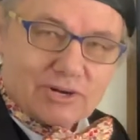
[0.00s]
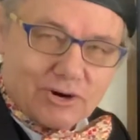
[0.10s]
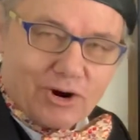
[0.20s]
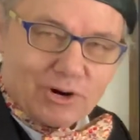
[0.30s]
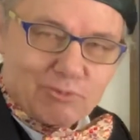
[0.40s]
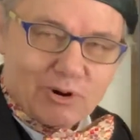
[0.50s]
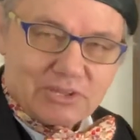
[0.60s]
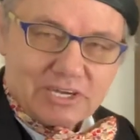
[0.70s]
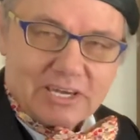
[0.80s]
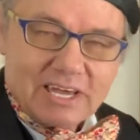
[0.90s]

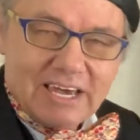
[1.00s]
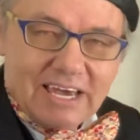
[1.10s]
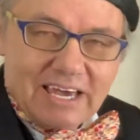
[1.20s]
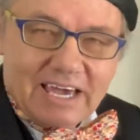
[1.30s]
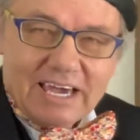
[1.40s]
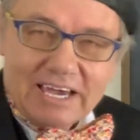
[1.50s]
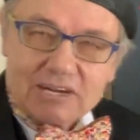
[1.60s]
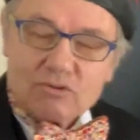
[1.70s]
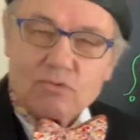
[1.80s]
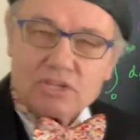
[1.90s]
CardWorthy.
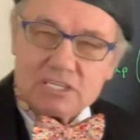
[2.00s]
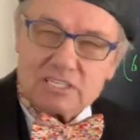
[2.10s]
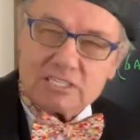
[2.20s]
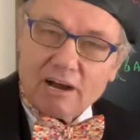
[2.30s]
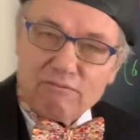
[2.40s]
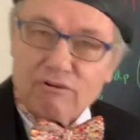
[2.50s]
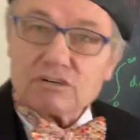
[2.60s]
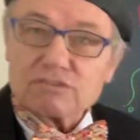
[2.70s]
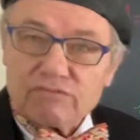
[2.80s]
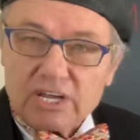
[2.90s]
And this is our
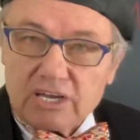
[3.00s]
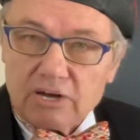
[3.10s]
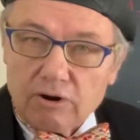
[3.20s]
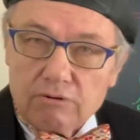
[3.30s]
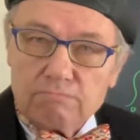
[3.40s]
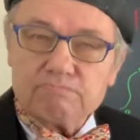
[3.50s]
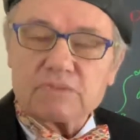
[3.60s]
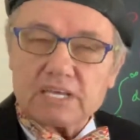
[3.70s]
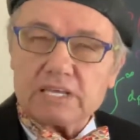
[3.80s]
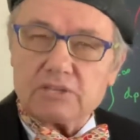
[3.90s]
first video.
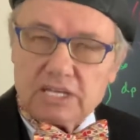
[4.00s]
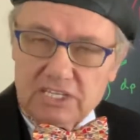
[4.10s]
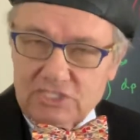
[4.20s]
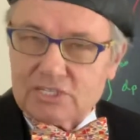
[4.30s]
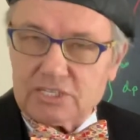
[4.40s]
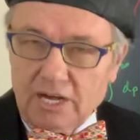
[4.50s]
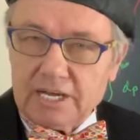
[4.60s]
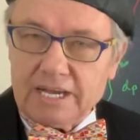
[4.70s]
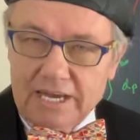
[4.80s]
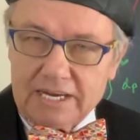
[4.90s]
This is
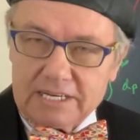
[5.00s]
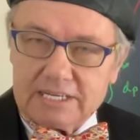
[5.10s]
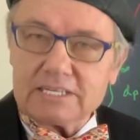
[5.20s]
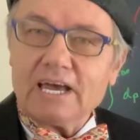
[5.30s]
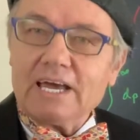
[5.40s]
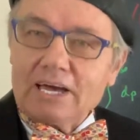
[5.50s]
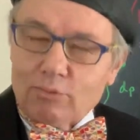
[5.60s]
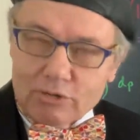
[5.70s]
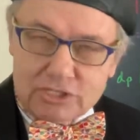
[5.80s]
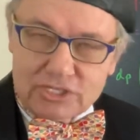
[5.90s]
unedited.
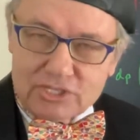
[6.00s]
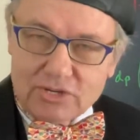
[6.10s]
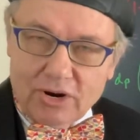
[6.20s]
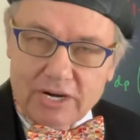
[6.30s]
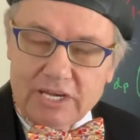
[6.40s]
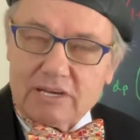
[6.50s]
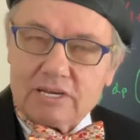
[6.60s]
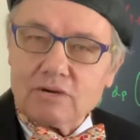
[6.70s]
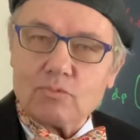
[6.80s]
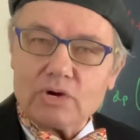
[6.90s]
We're just starting.
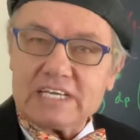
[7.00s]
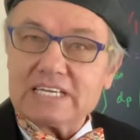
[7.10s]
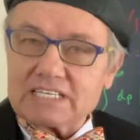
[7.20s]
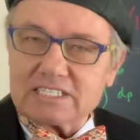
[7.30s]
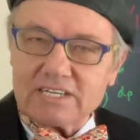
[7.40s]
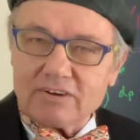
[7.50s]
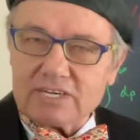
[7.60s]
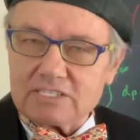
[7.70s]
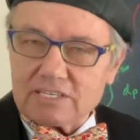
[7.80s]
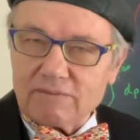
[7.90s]
We did a
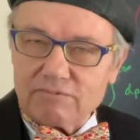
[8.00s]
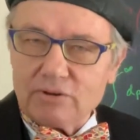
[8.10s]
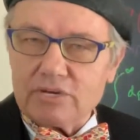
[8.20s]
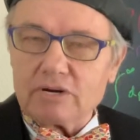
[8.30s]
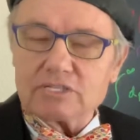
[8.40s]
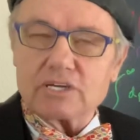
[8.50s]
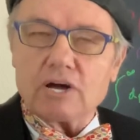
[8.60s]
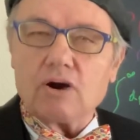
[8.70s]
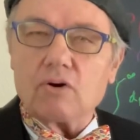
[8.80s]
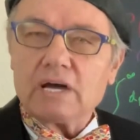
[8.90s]
series a few years
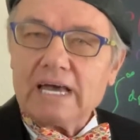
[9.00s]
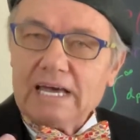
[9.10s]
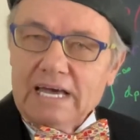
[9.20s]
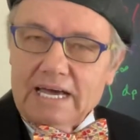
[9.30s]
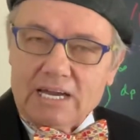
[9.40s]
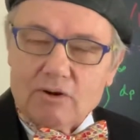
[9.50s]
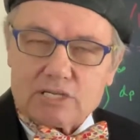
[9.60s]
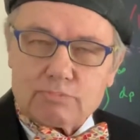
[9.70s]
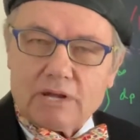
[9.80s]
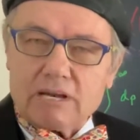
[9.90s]
ago, and I'll
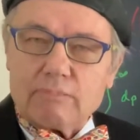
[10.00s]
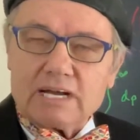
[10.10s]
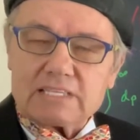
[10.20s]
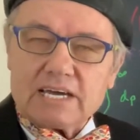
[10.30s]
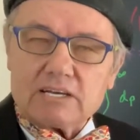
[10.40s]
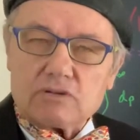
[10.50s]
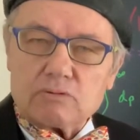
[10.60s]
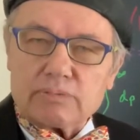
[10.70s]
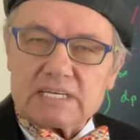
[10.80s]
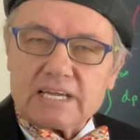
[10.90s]
explain about that a little
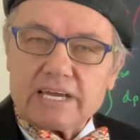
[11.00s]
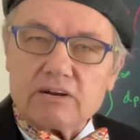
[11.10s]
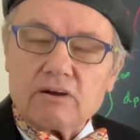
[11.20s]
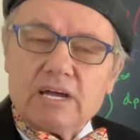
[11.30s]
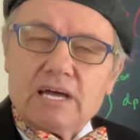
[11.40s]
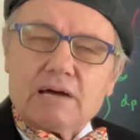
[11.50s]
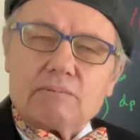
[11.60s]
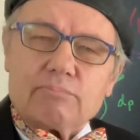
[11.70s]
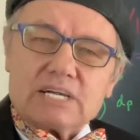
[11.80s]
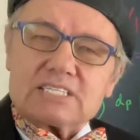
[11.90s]
bit later.
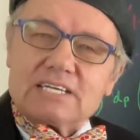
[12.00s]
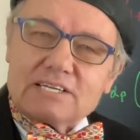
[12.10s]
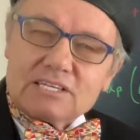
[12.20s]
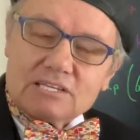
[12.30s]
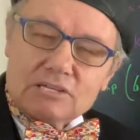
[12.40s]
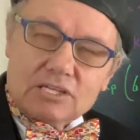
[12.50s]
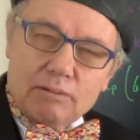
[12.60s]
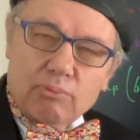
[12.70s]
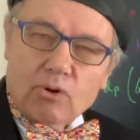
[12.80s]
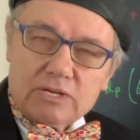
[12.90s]
But the
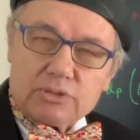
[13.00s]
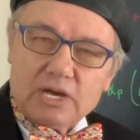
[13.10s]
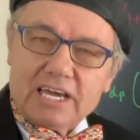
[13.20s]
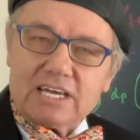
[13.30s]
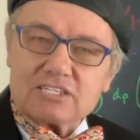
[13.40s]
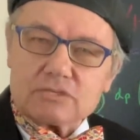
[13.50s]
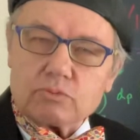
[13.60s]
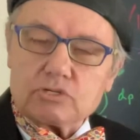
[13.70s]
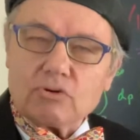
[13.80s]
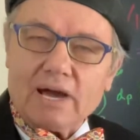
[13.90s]
important thing is
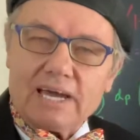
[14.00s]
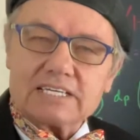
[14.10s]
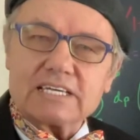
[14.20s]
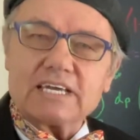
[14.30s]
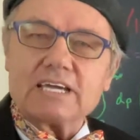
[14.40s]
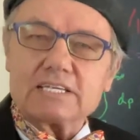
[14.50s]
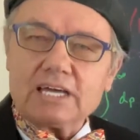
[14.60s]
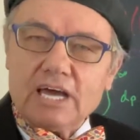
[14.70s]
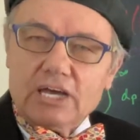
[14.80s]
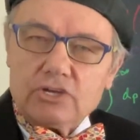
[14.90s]
we're trying to get
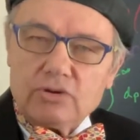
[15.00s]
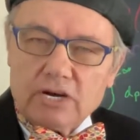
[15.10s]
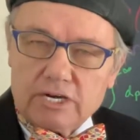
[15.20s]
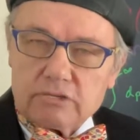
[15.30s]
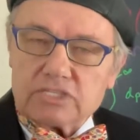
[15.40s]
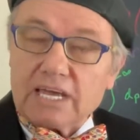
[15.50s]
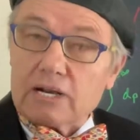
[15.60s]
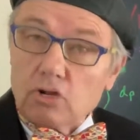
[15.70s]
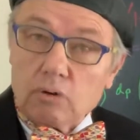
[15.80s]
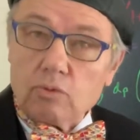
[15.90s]
you to
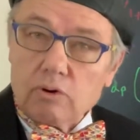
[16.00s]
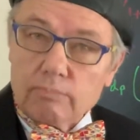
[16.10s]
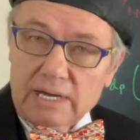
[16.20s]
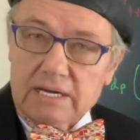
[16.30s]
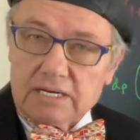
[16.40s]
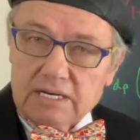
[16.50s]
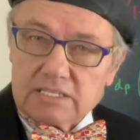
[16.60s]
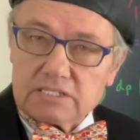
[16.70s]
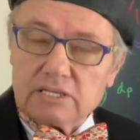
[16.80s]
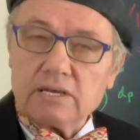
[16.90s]
understand a little more about
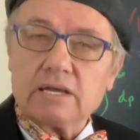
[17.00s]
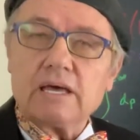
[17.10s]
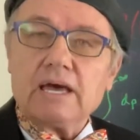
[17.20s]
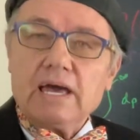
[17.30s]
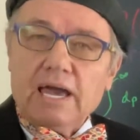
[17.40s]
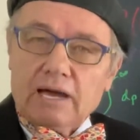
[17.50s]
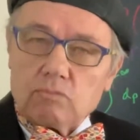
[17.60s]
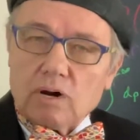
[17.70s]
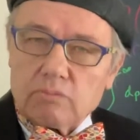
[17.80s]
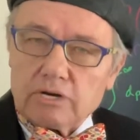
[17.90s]
us
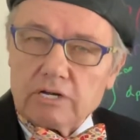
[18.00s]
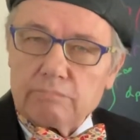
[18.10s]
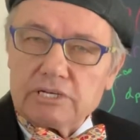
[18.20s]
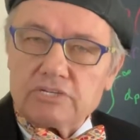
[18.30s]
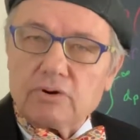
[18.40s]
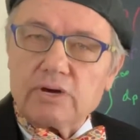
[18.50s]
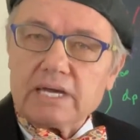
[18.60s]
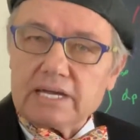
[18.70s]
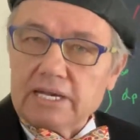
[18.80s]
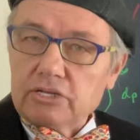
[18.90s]
and what we're going to be
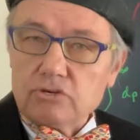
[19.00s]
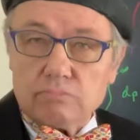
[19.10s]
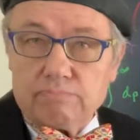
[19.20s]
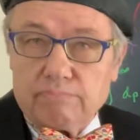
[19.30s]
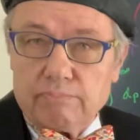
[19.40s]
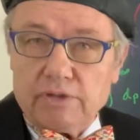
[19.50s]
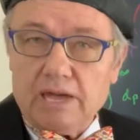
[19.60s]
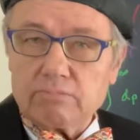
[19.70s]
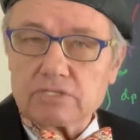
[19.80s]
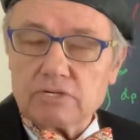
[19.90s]
doing, and then you'll be
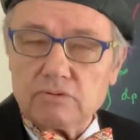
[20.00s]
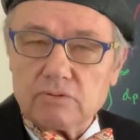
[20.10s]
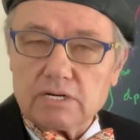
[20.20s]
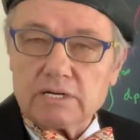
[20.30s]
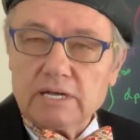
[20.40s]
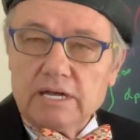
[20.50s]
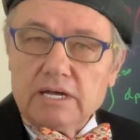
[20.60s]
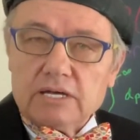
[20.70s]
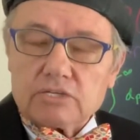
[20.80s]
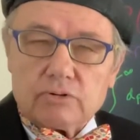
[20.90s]
able to
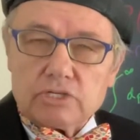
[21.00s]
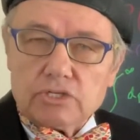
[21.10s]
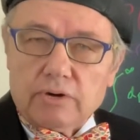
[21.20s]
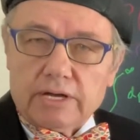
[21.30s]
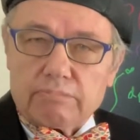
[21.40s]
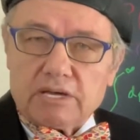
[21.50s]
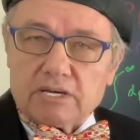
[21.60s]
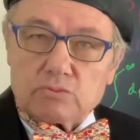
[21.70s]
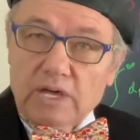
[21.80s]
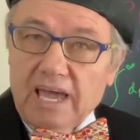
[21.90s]
enjoy it
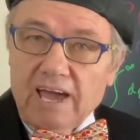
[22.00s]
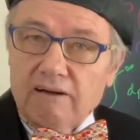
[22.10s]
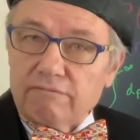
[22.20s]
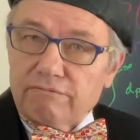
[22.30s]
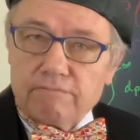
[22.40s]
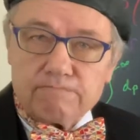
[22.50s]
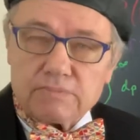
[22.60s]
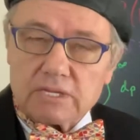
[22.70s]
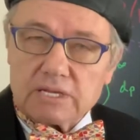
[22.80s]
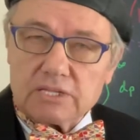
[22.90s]
because
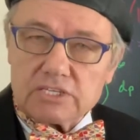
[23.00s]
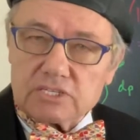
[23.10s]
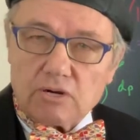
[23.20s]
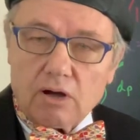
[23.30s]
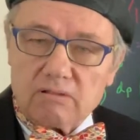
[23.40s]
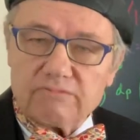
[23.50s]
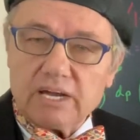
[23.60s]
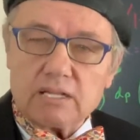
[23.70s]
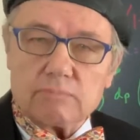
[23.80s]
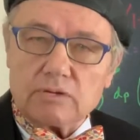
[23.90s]
this is all
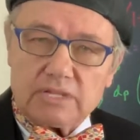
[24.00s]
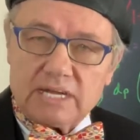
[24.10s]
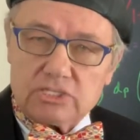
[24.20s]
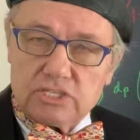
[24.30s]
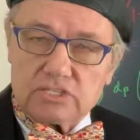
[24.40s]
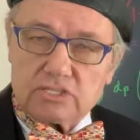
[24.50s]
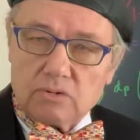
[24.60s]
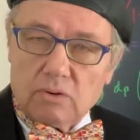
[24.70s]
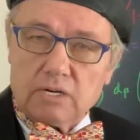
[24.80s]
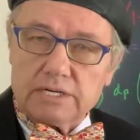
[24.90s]
available not just
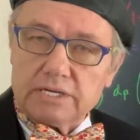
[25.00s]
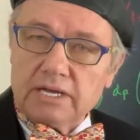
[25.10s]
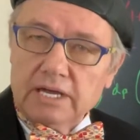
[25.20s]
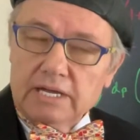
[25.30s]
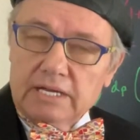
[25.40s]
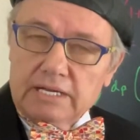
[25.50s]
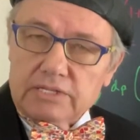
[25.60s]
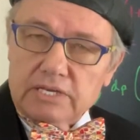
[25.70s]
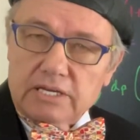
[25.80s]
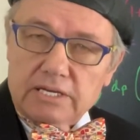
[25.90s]
on
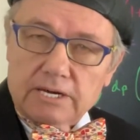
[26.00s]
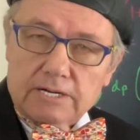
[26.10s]
the